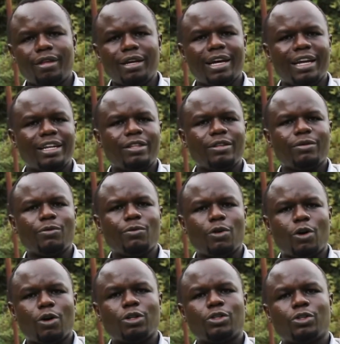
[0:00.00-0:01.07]
And
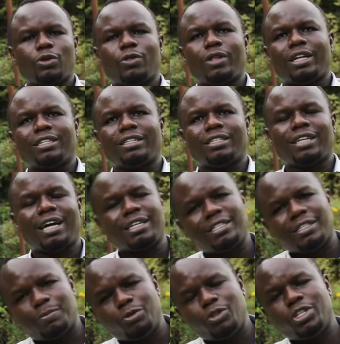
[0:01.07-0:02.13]
also that the church
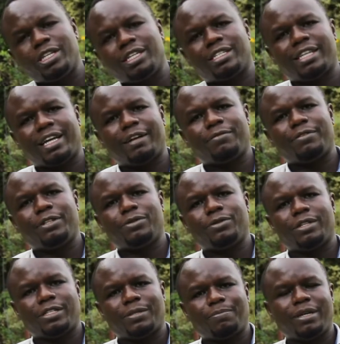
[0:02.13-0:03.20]
is pushing itself into
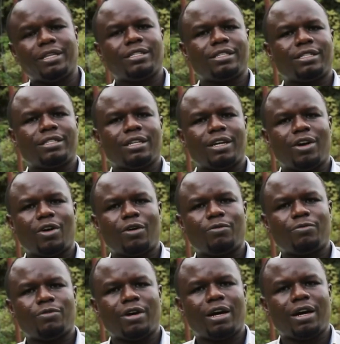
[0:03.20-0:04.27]
the space
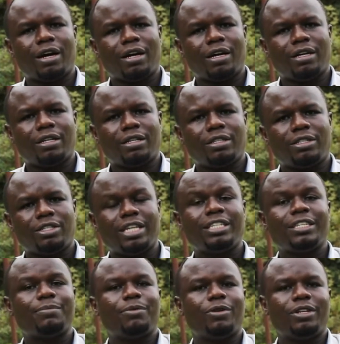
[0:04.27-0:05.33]
of
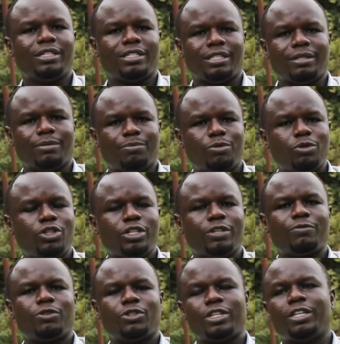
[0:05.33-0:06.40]
changing policy,
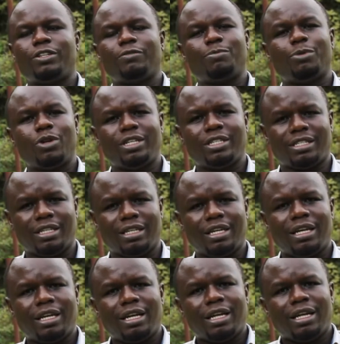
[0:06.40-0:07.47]
pushing for change of policy,
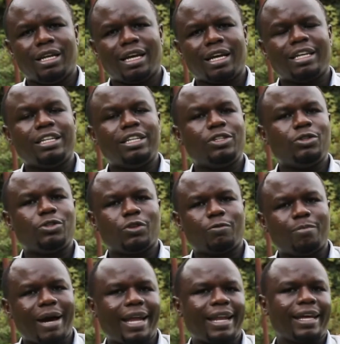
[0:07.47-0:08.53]
like in issues
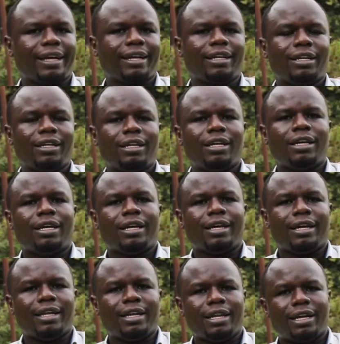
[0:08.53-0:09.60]
of mining
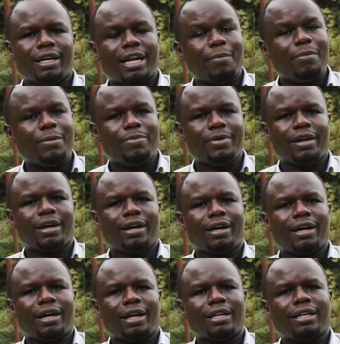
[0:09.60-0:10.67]
in Namibia
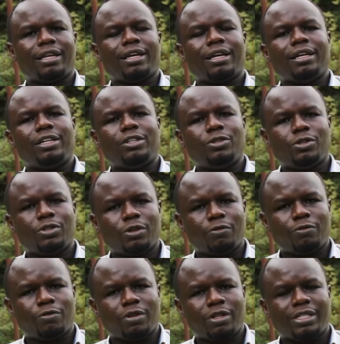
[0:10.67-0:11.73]
and issues
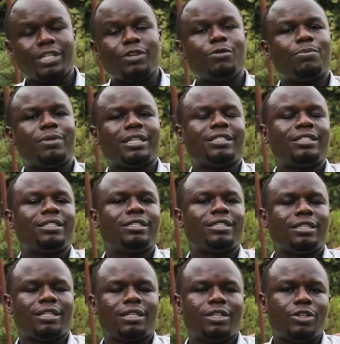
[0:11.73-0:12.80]
of single
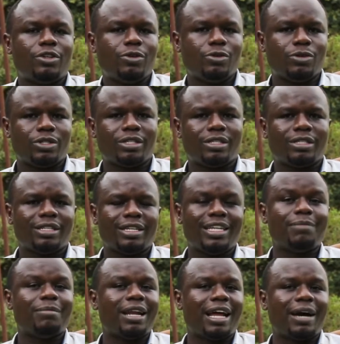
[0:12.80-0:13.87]
plastic use
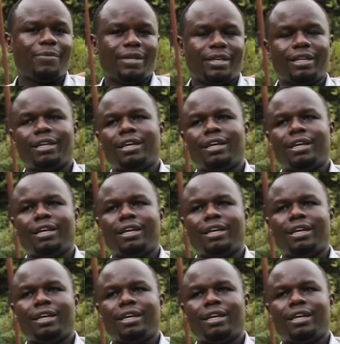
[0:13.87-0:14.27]
in Malawi.